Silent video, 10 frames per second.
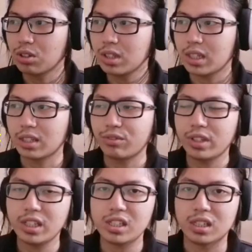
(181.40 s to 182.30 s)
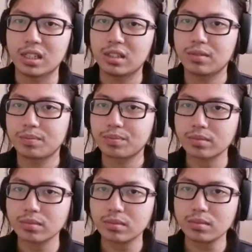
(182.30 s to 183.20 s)
ahead, finish it.
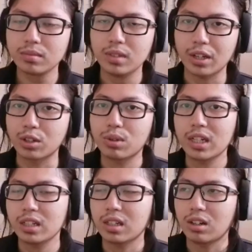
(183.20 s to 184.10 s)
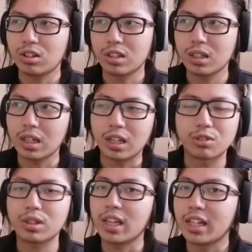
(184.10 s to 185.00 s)
I don't want it, or I don't
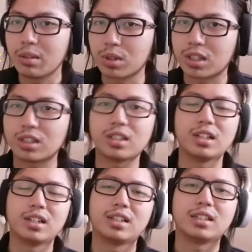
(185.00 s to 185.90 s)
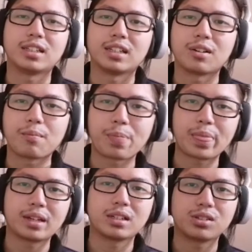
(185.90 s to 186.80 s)
want it anymore.
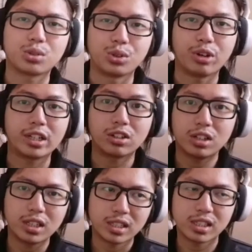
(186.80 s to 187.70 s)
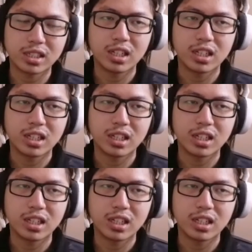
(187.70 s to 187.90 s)
So you acknowledge